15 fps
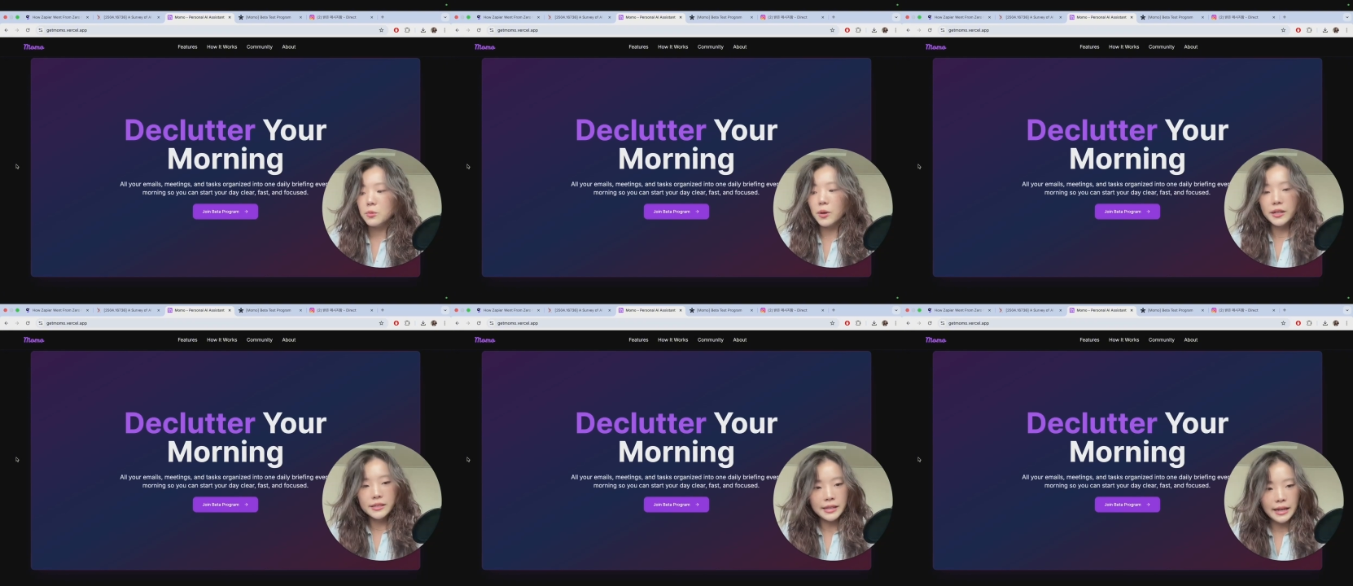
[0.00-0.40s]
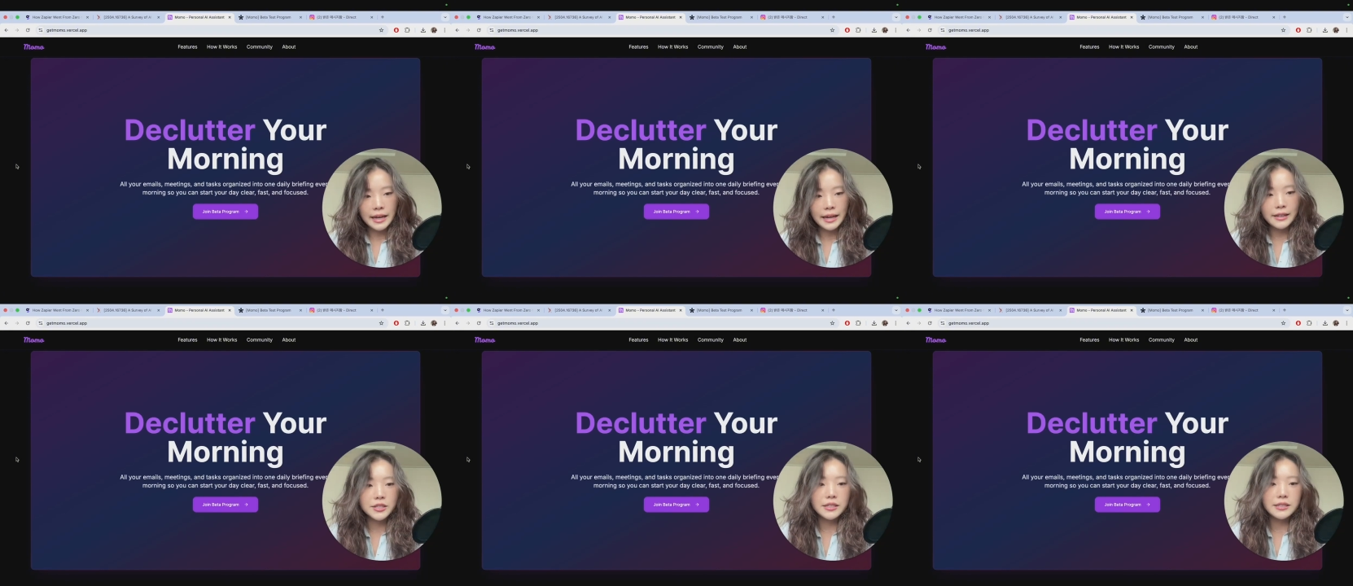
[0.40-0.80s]
what is an
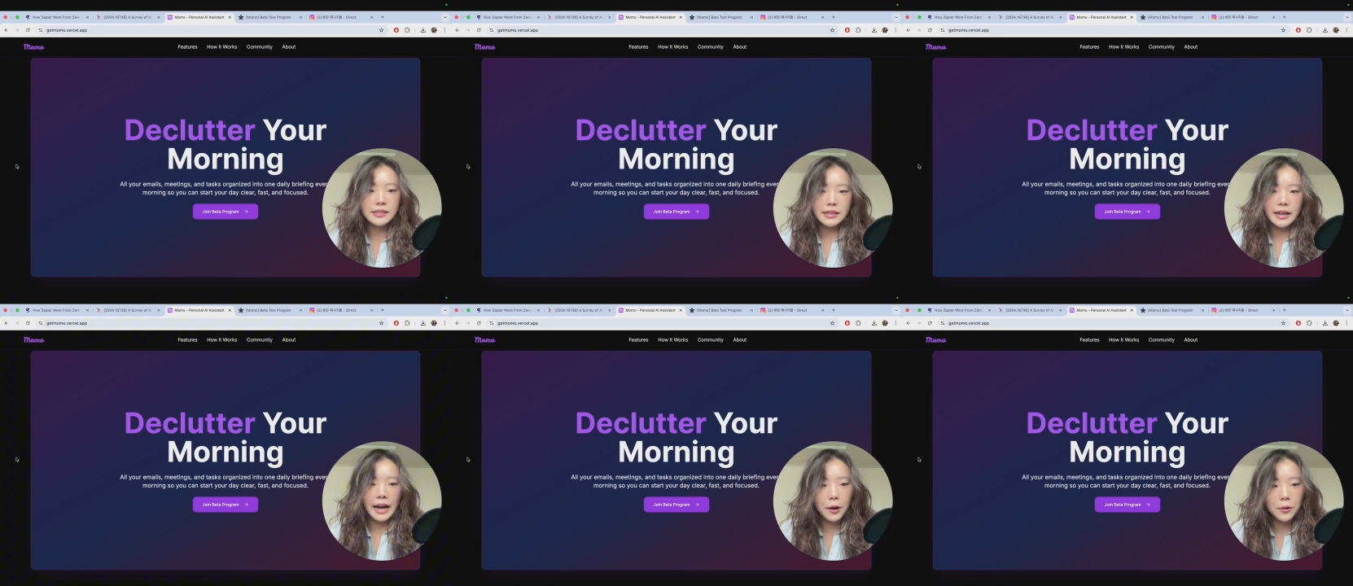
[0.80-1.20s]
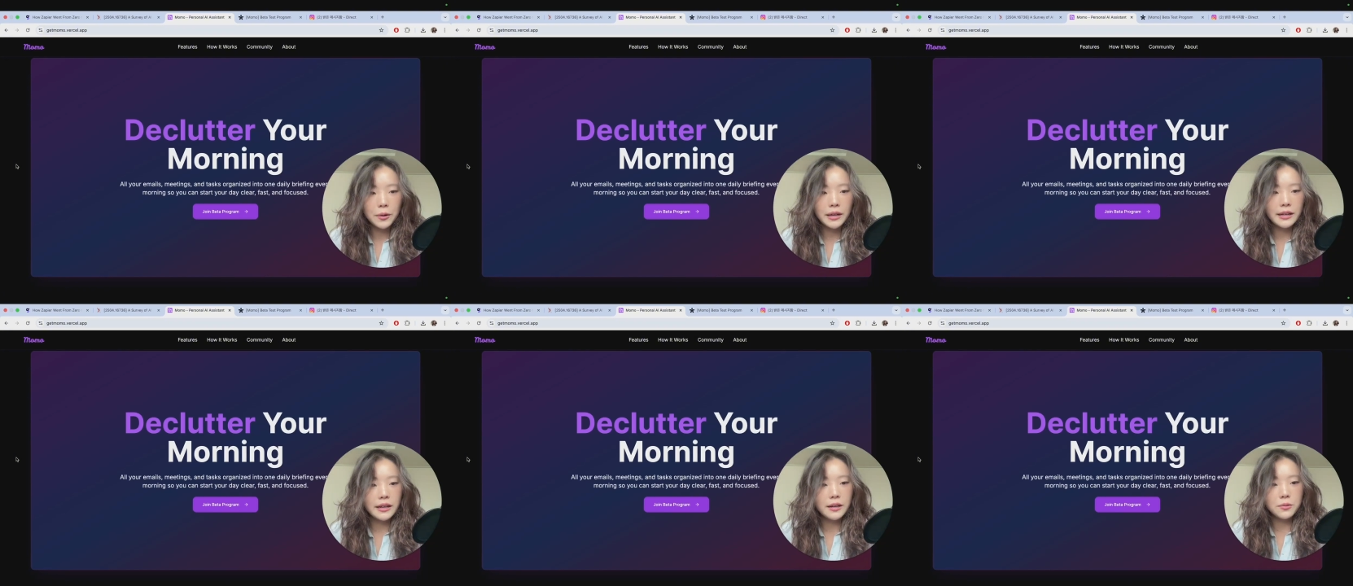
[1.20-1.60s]
agent and how
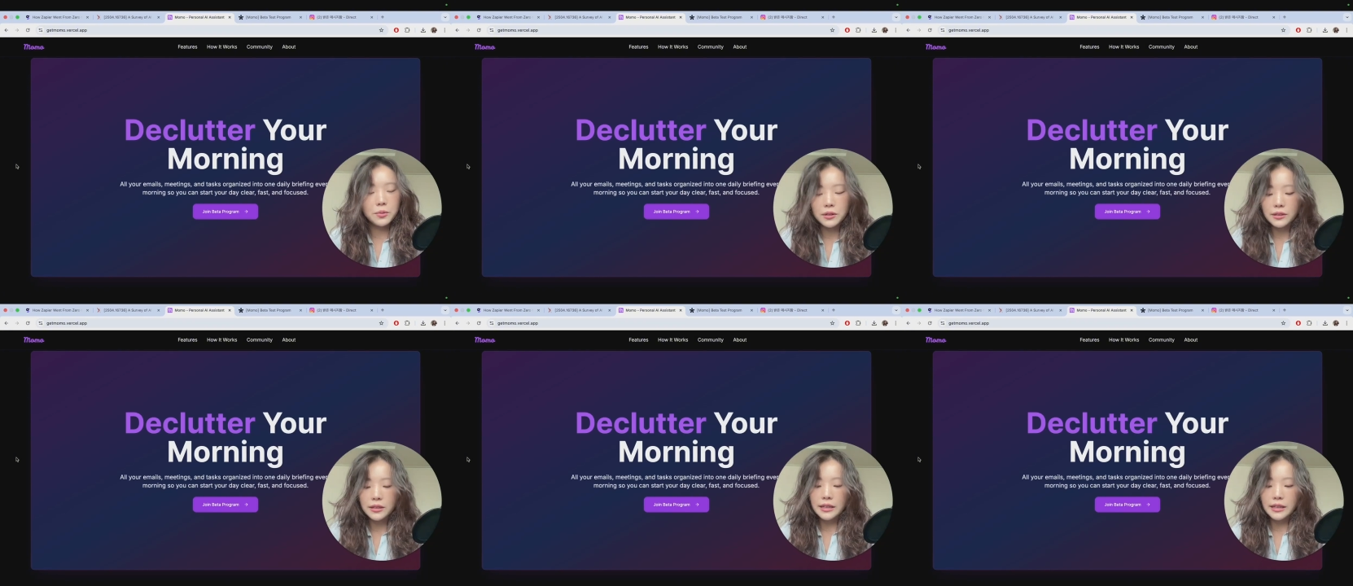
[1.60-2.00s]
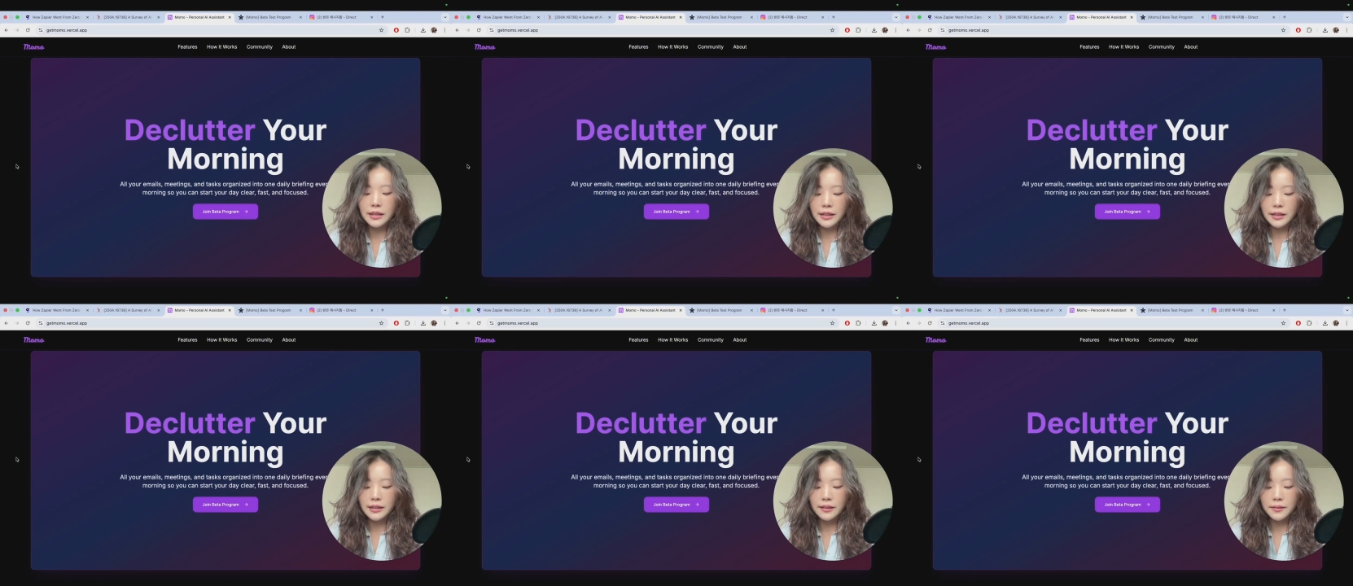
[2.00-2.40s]
can I
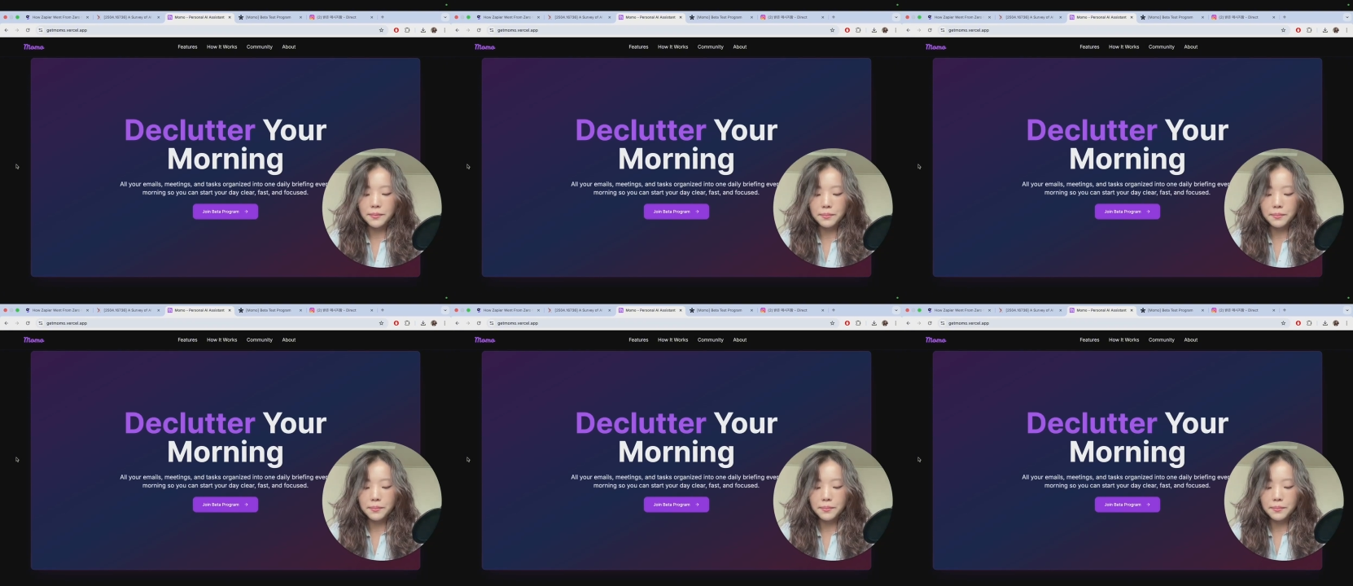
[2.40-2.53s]
really